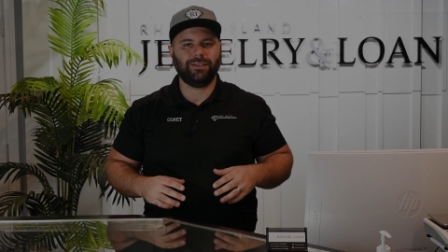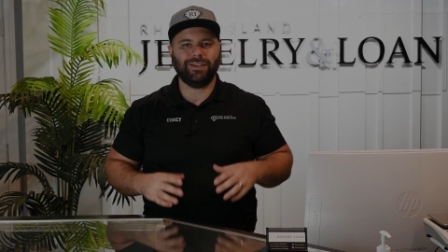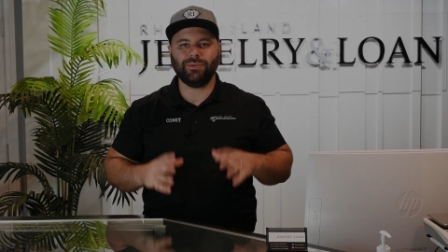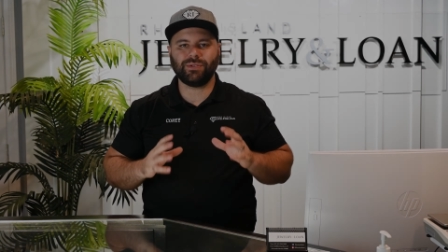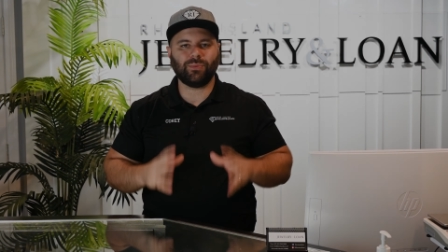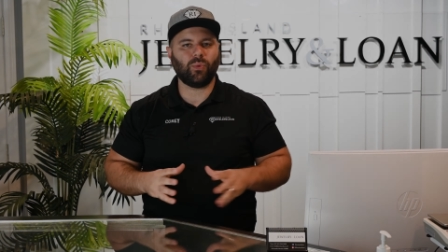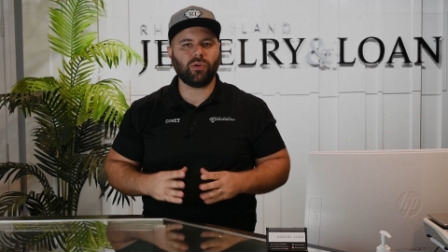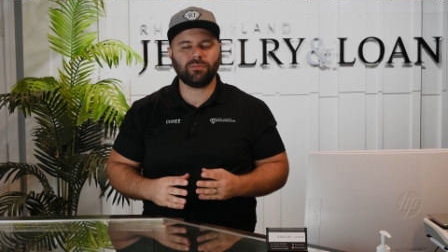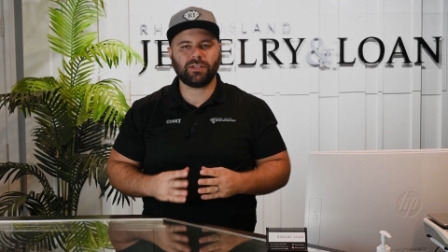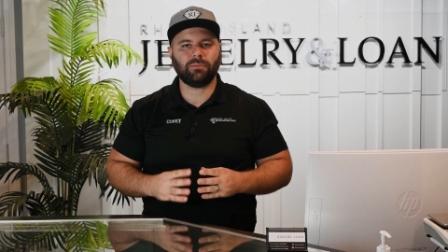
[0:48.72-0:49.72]
It was a
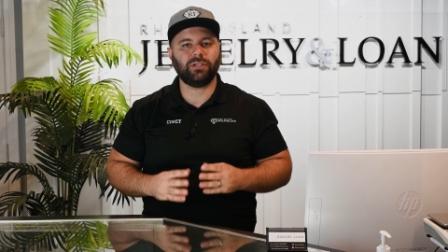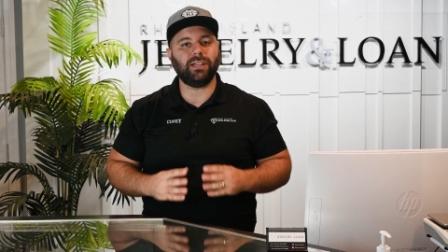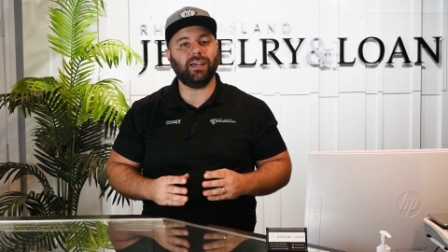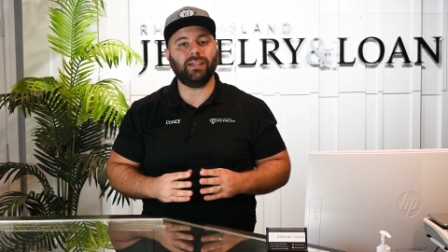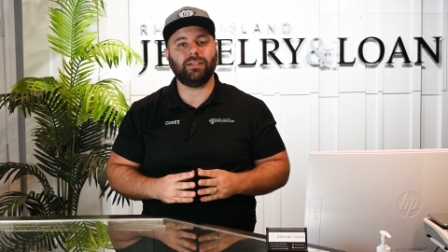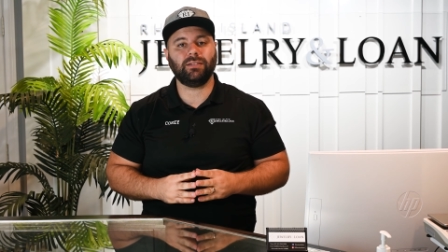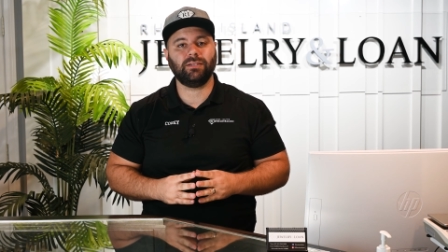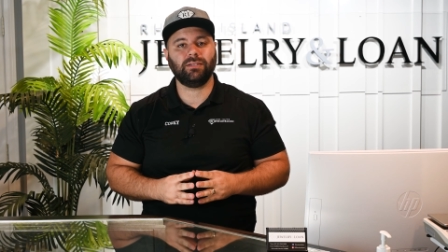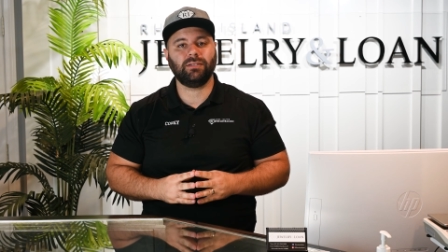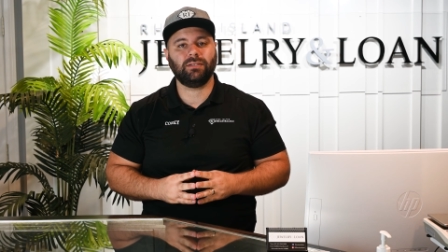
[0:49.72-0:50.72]
warm summer day.
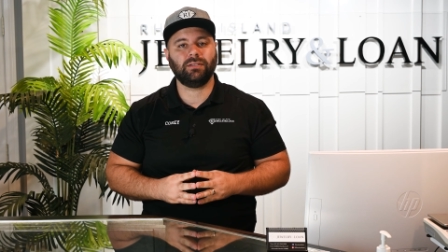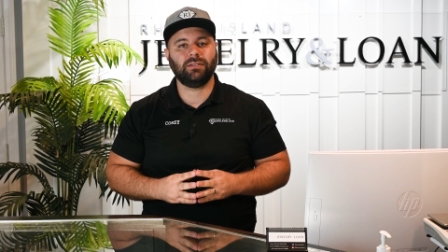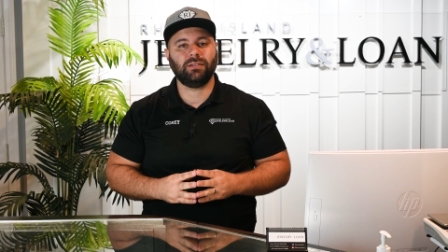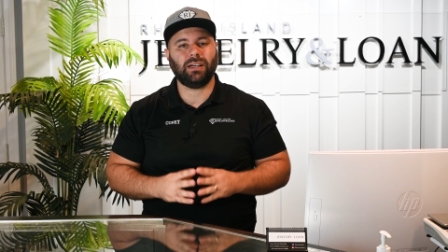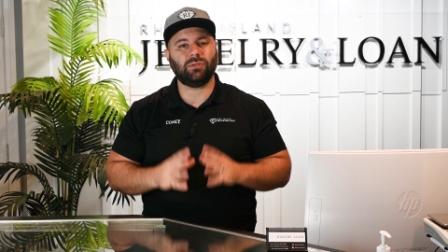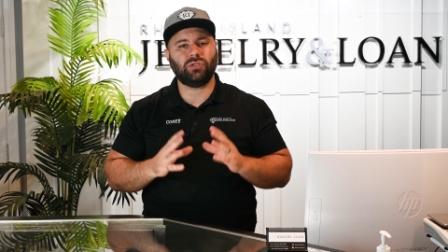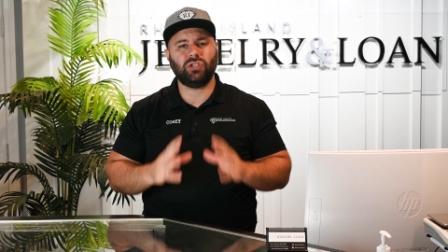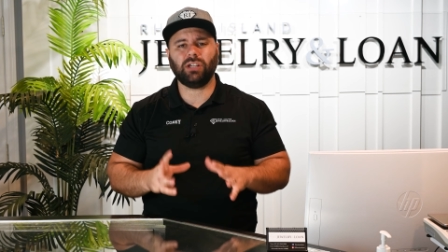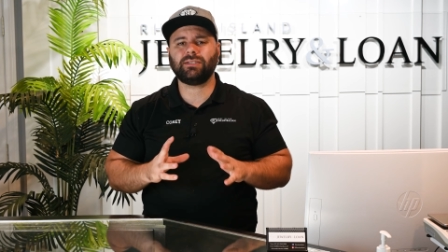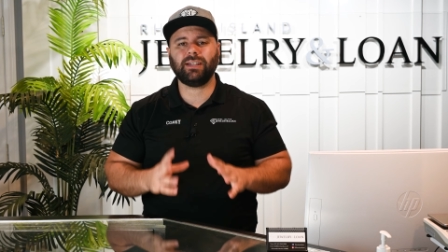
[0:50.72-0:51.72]
I was
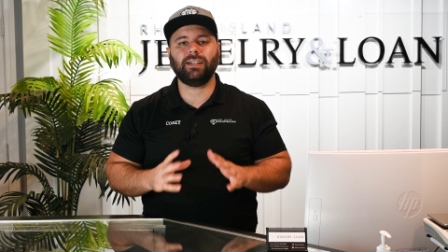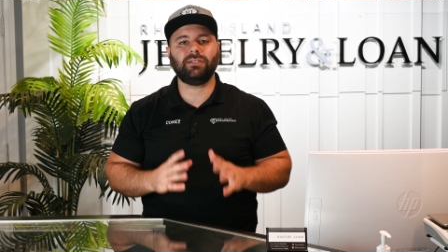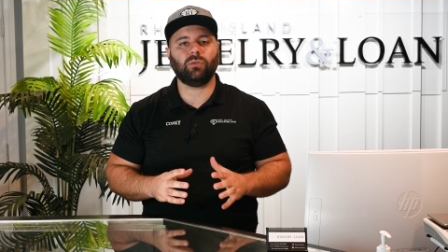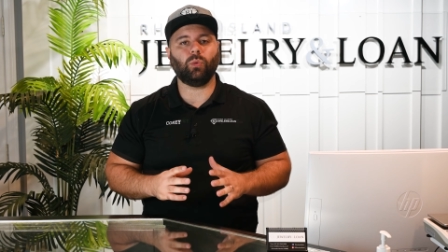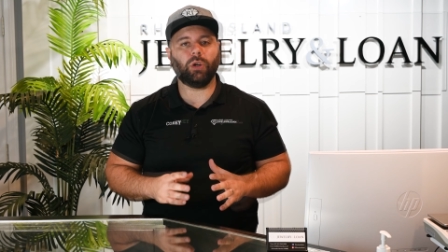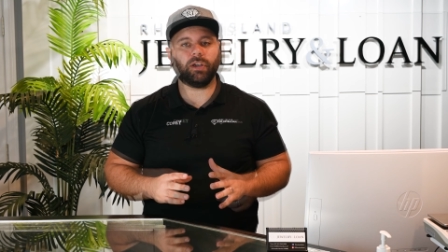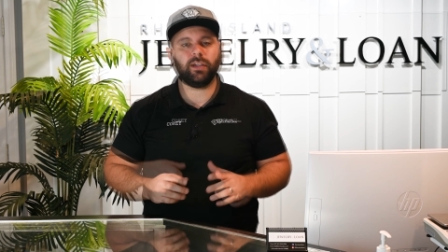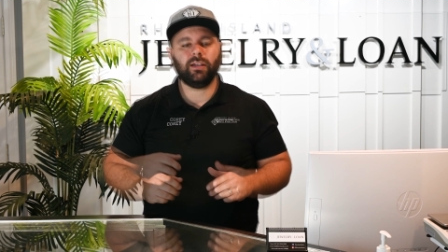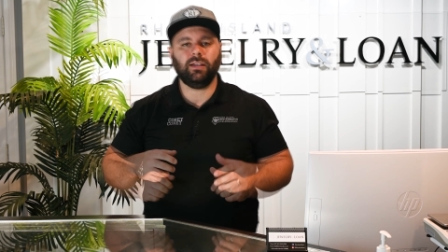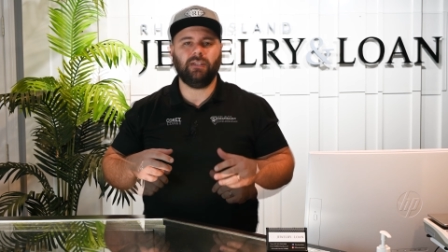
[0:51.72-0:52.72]
just getting to
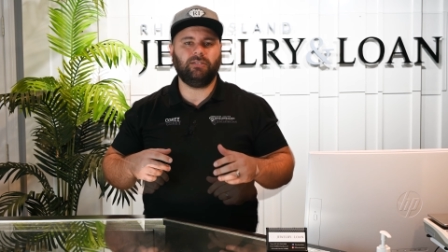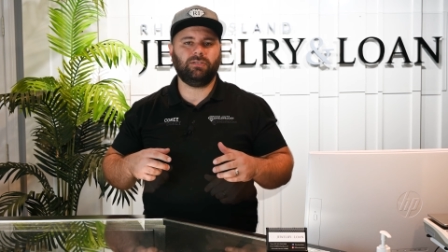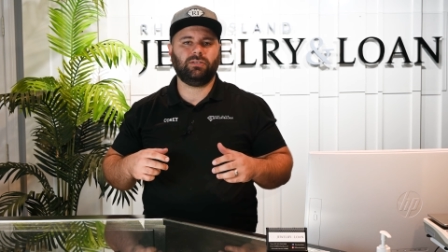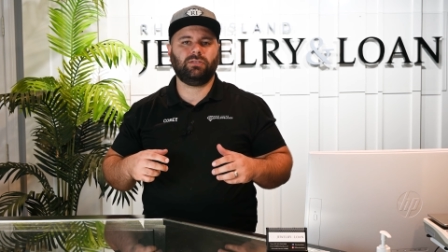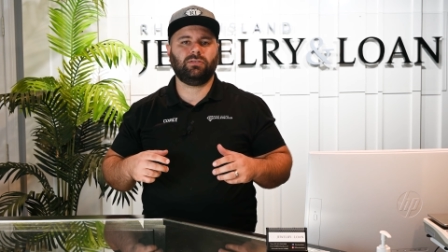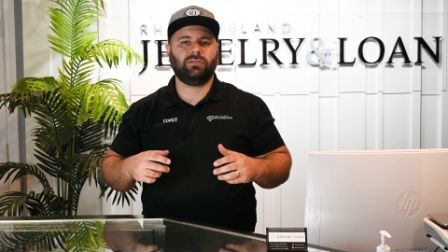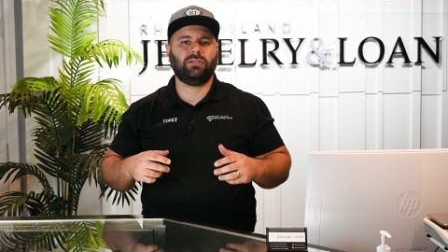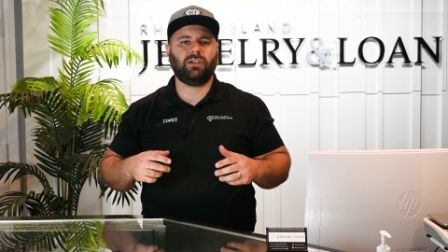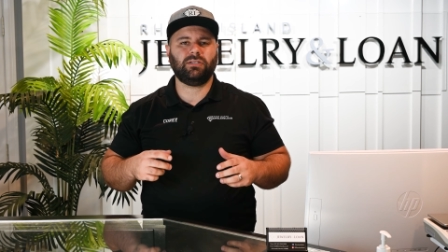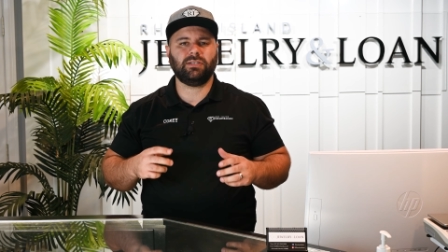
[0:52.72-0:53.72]
work and I
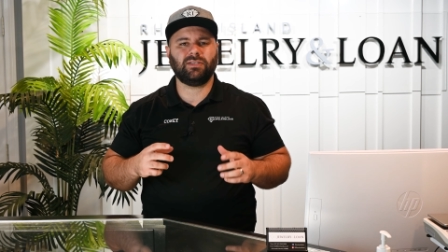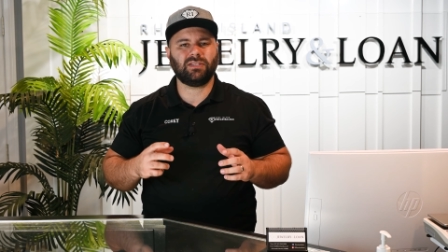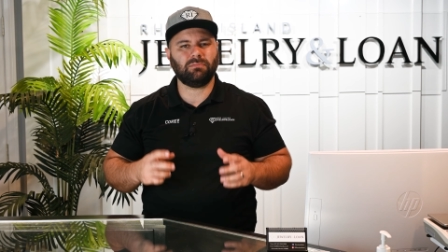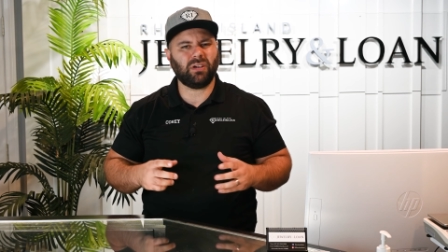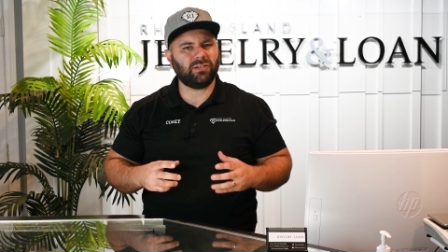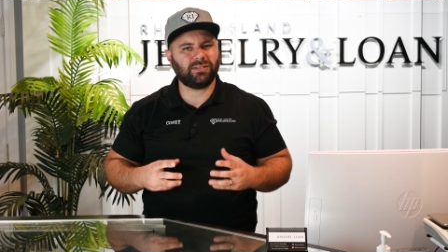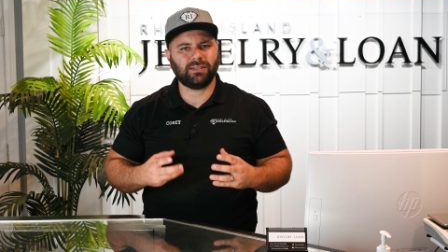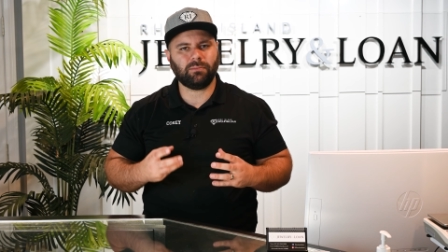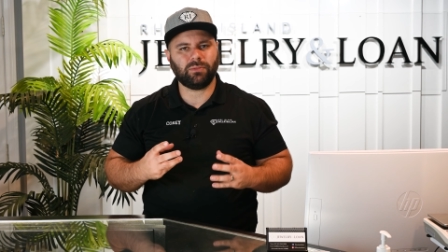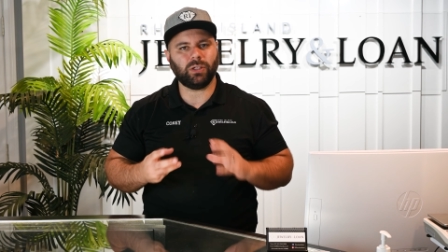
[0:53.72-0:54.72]
start to smell
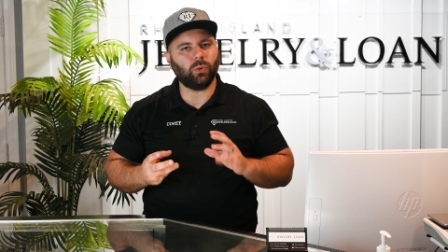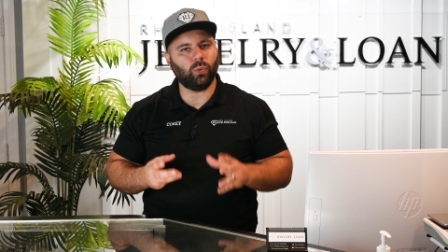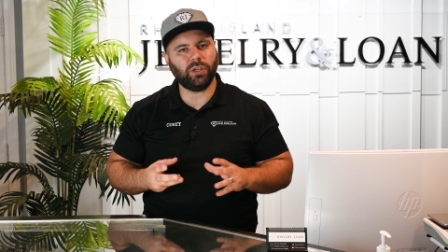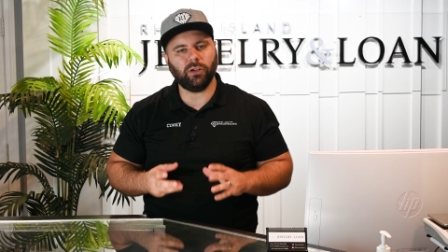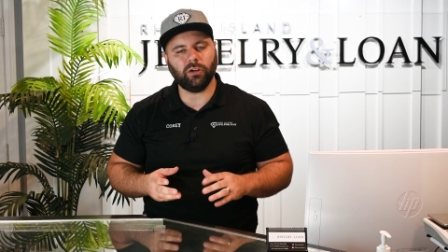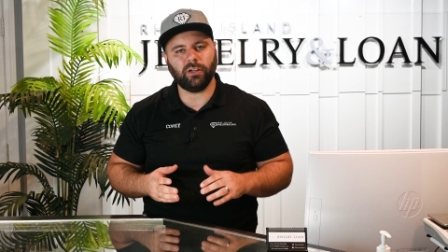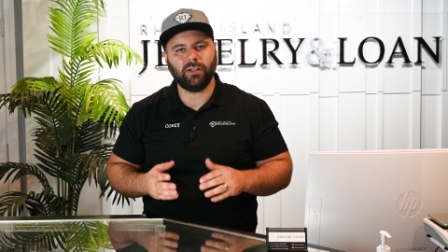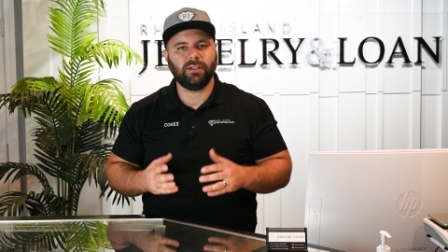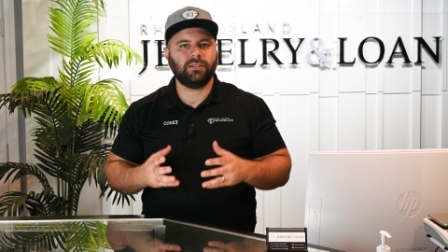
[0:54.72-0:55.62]
something weird.